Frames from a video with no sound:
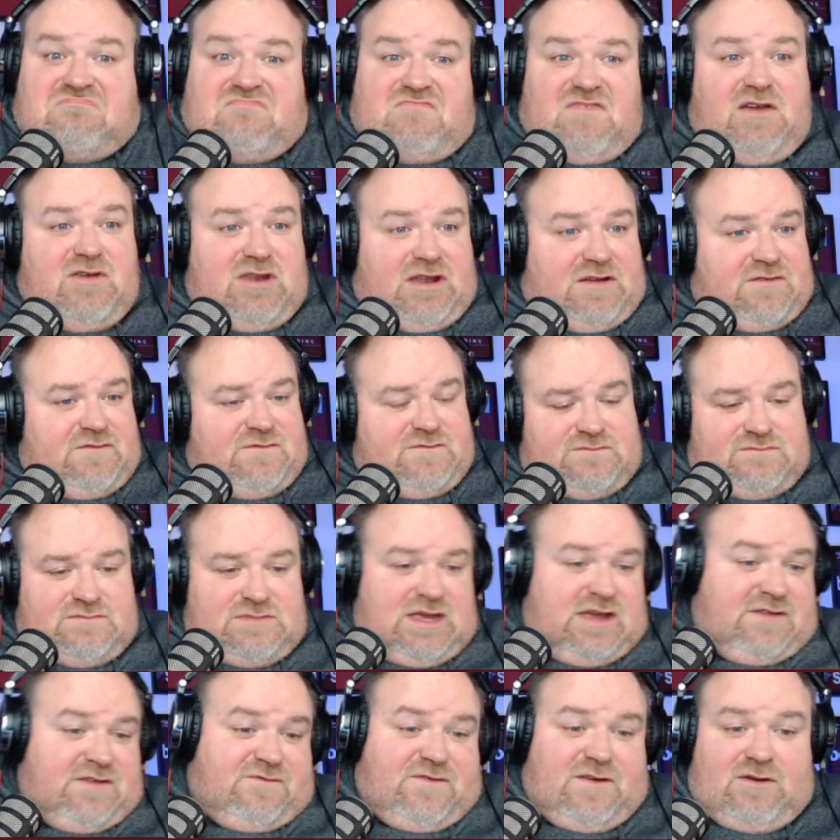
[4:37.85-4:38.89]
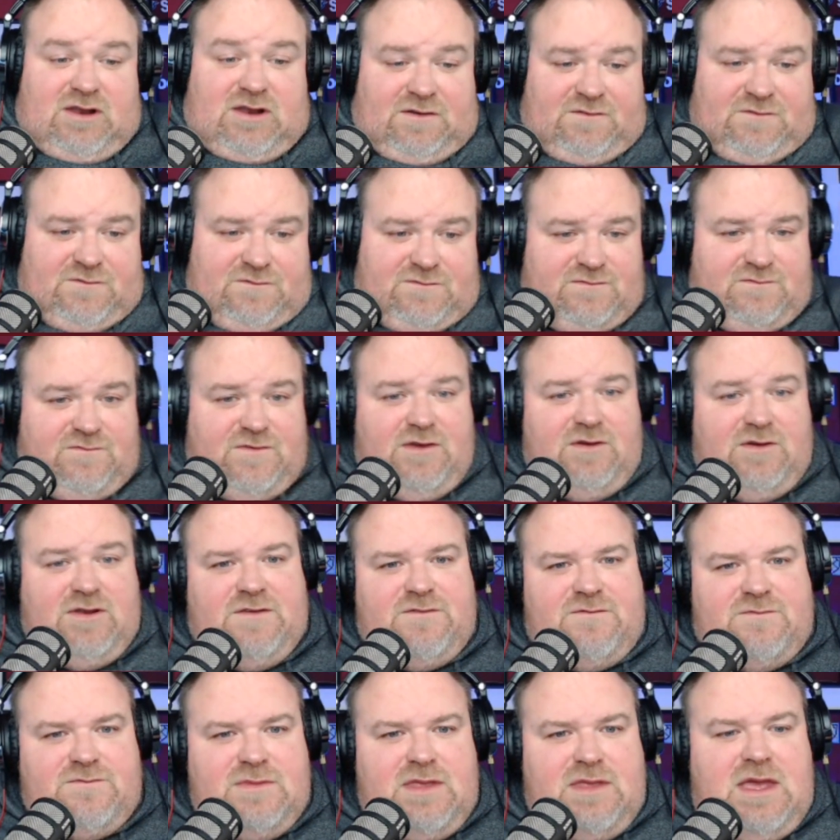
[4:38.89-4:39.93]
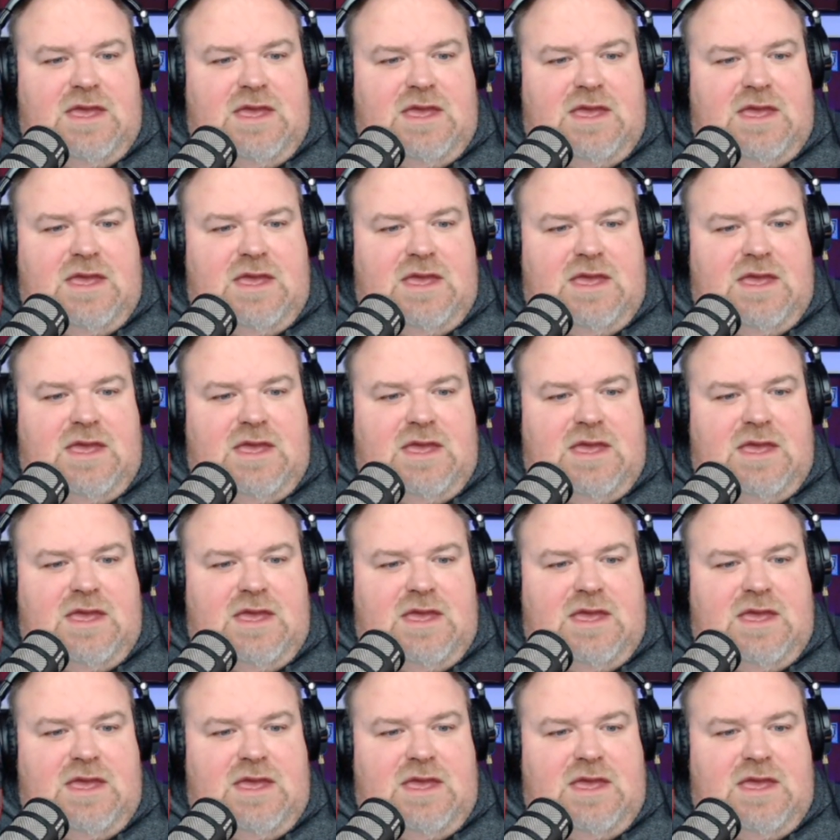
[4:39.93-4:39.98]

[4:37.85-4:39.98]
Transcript: Fair enough. Yeah, fair enough. Fair enough.